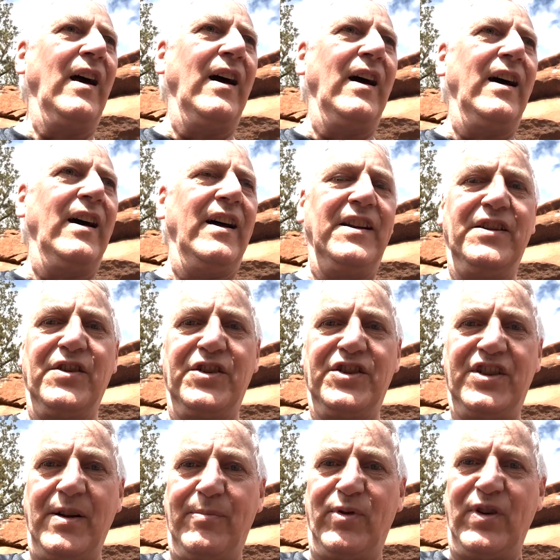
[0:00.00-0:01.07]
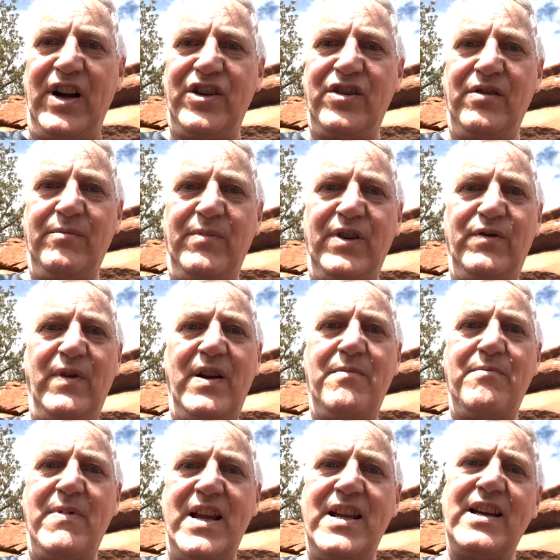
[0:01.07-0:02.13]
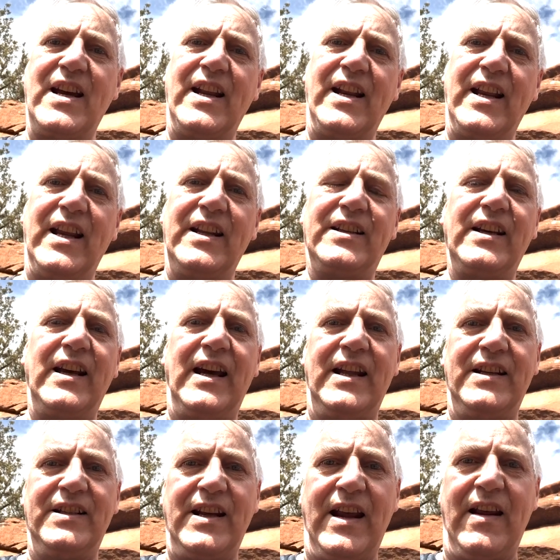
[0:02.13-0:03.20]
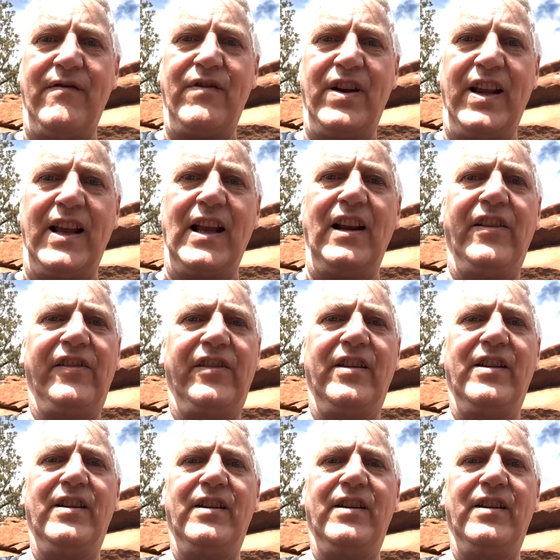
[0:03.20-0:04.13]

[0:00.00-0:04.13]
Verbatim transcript: Uh, there's separation between me and it and everything else.